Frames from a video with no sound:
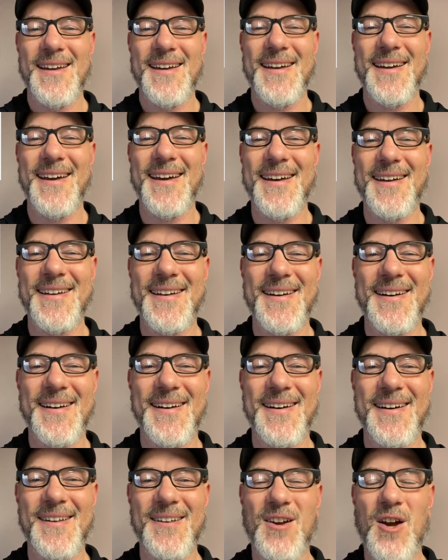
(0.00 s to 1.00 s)
And
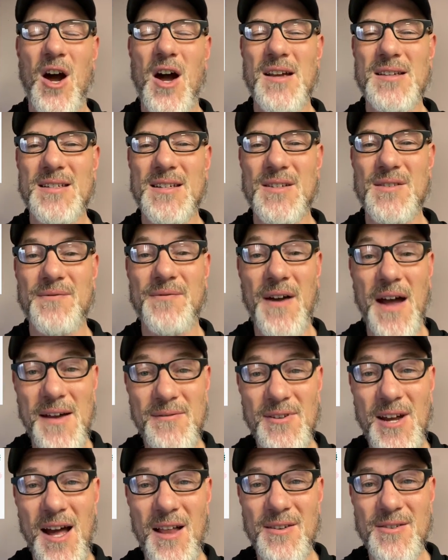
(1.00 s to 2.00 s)
uh, the cost is
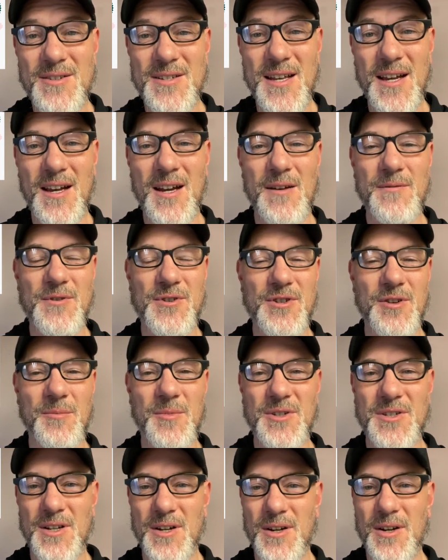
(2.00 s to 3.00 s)
five dollars. That covers your
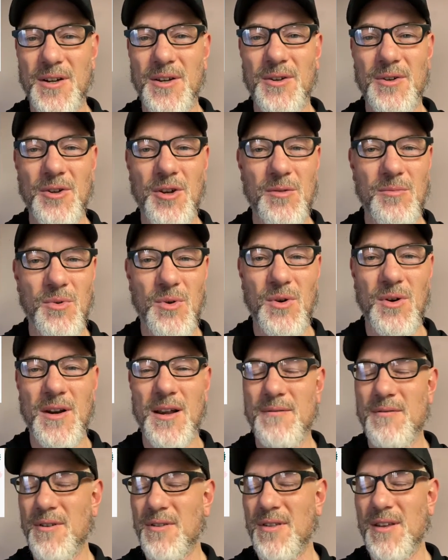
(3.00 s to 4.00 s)
material, your board,
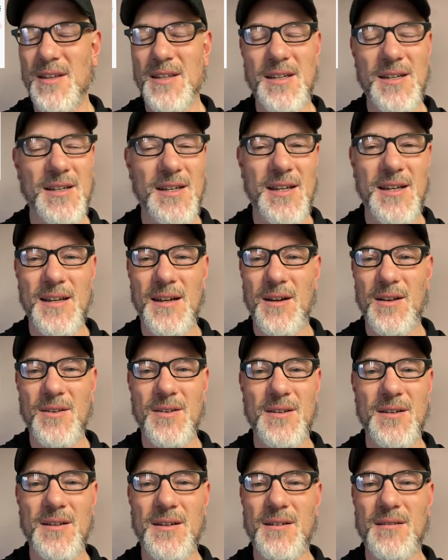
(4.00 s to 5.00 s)
everything that you need, all
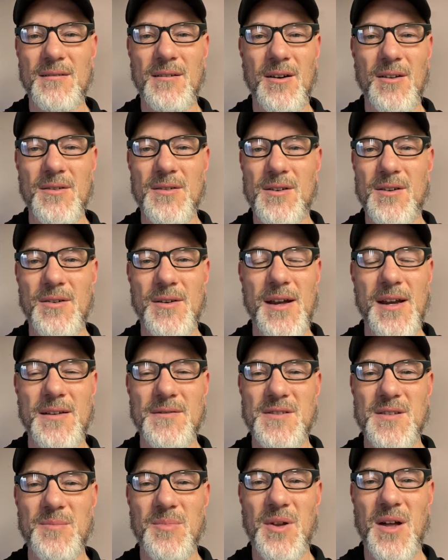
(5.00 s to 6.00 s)
the all the
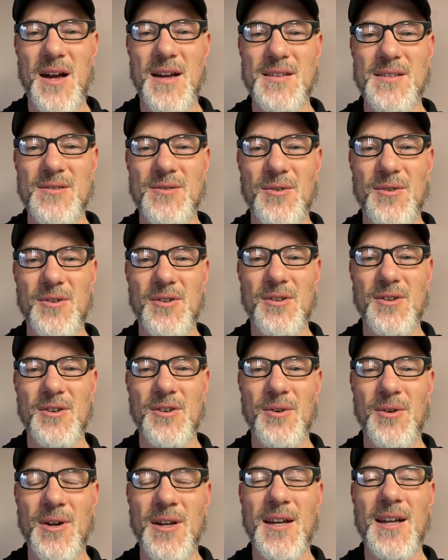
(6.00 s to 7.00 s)
creative supplies in order to
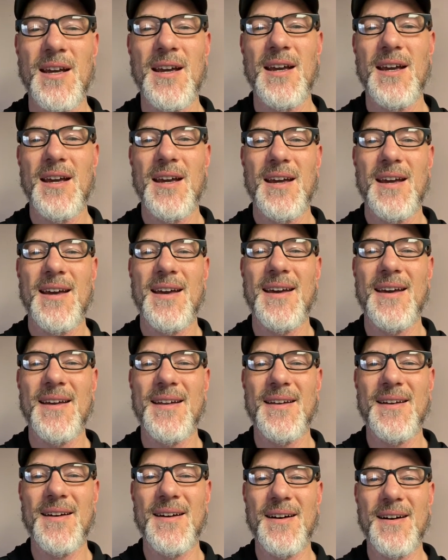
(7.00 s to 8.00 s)
do it.
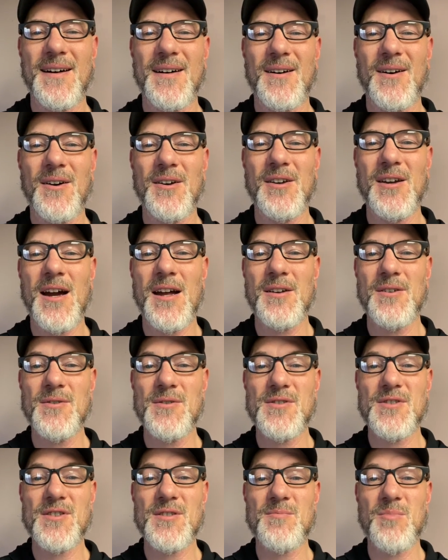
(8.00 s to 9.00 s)
And all you got to
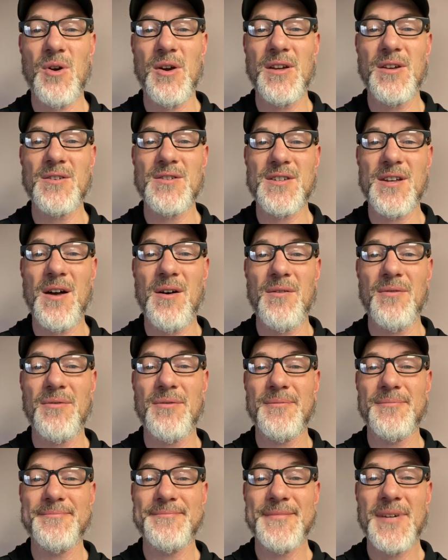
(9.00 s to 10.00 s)
do is just bring
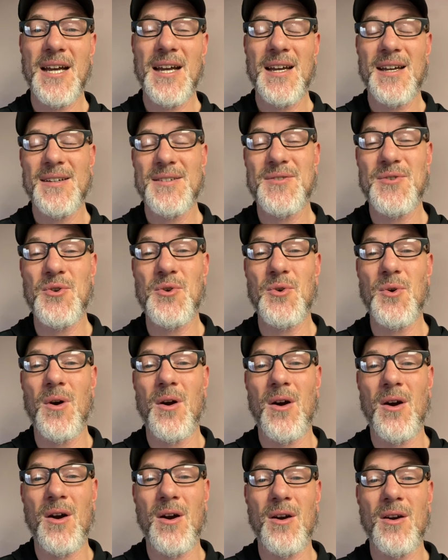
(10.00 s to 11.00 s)
yourself to
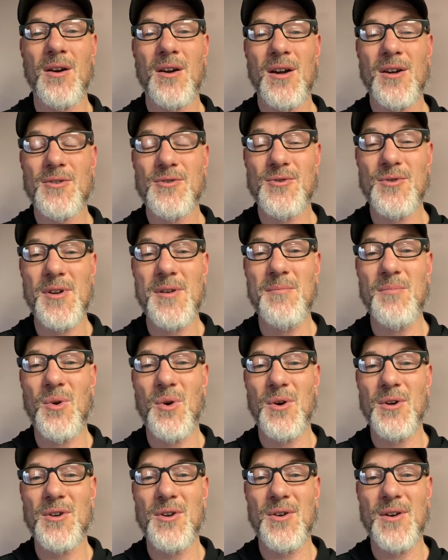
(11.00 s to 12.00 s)
our
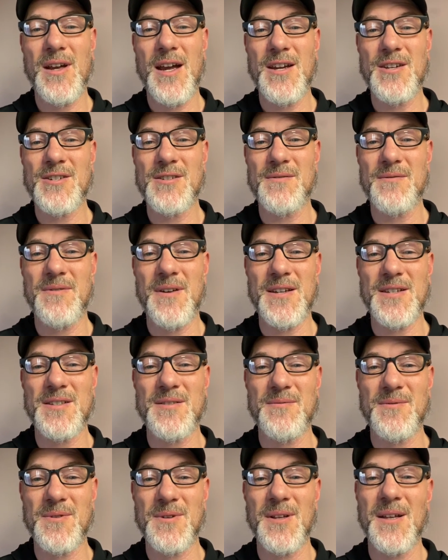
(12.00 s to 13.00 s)
Dreamboard Creation
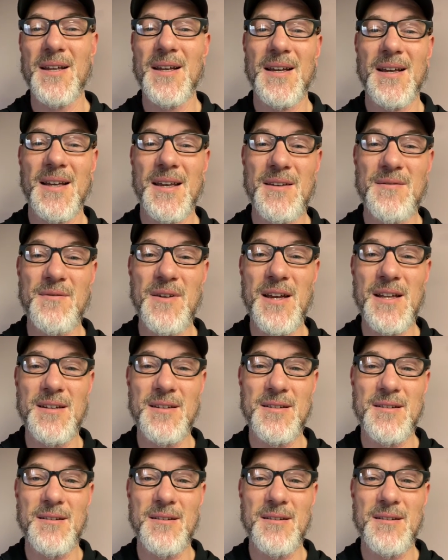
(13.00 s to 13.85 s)
Festival event